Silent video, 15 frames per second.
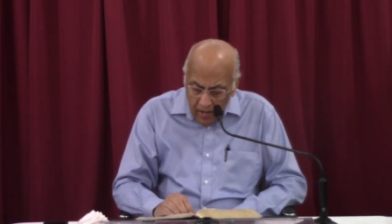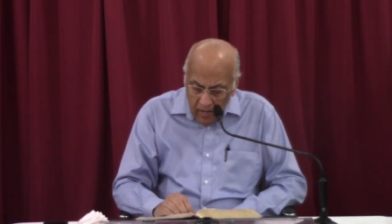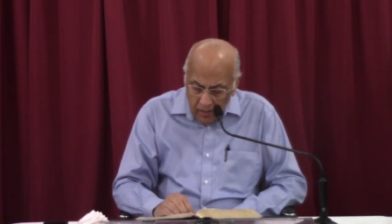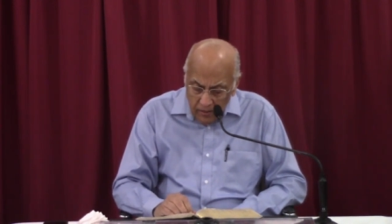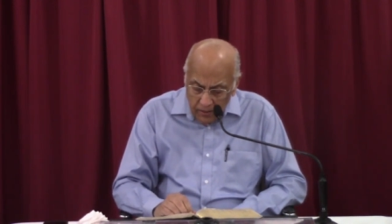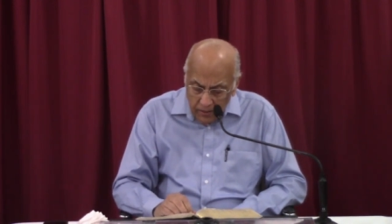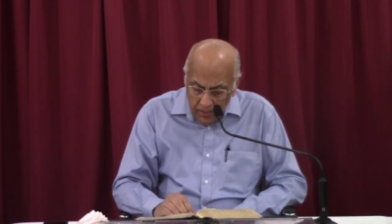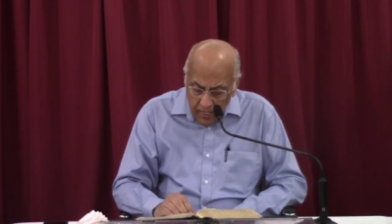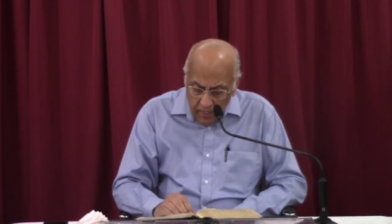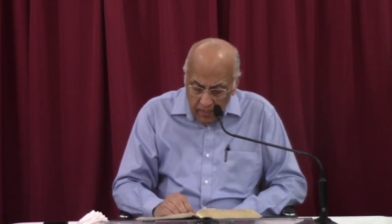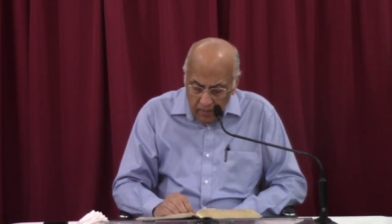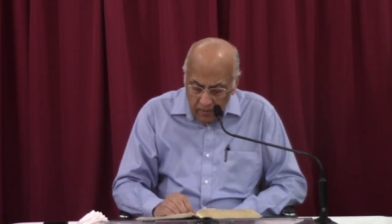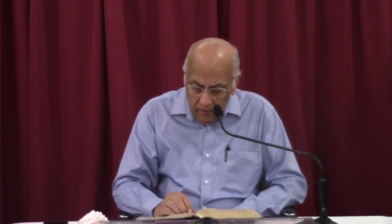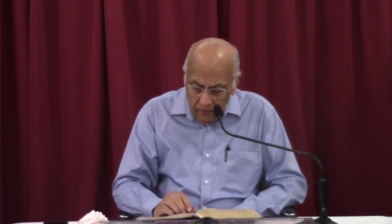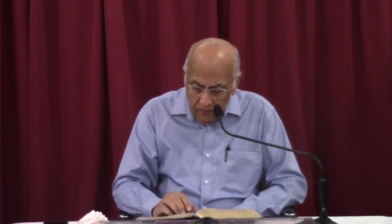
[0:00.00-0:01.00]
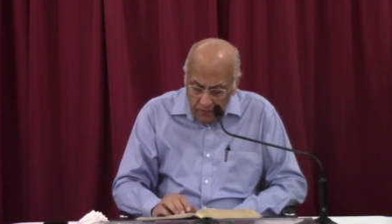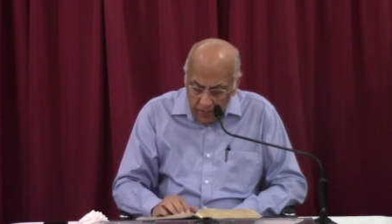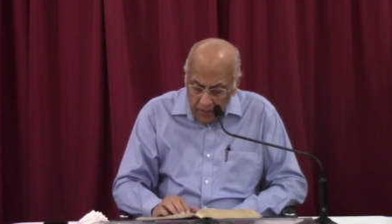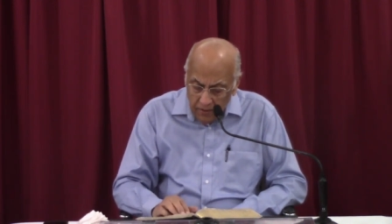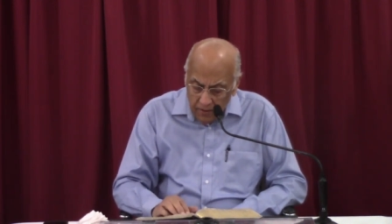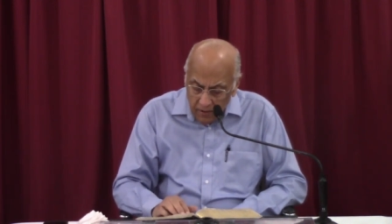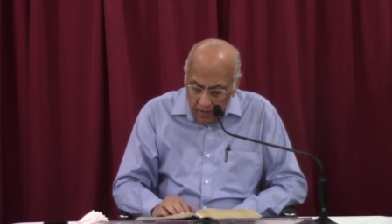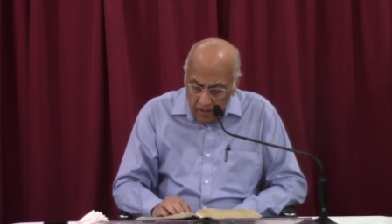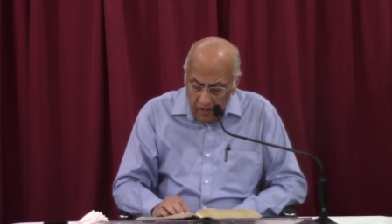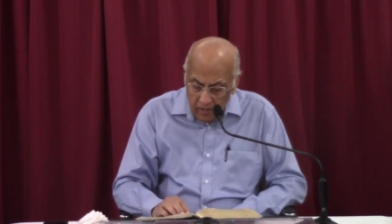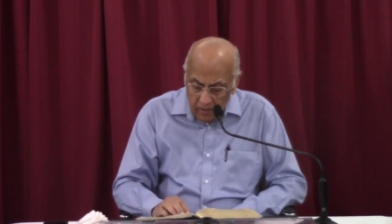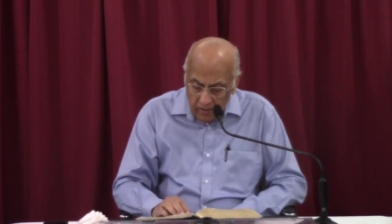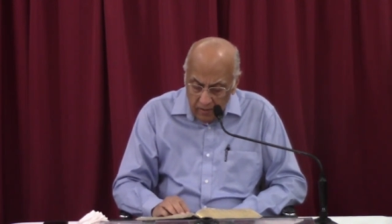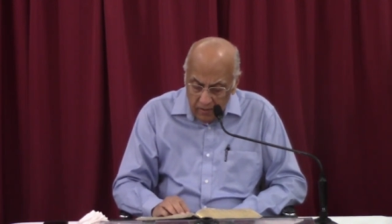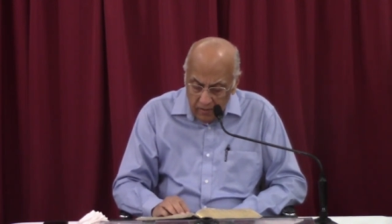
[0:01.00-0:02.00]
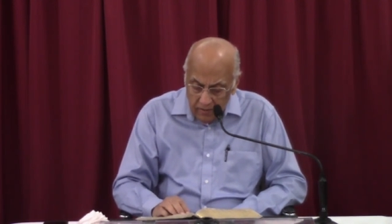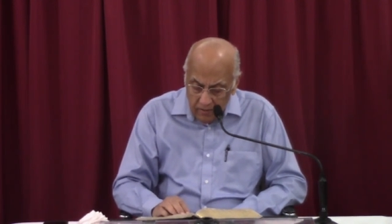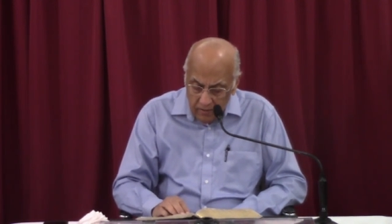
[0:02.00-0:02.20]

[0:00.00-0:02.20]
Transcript: has Satan filled your heart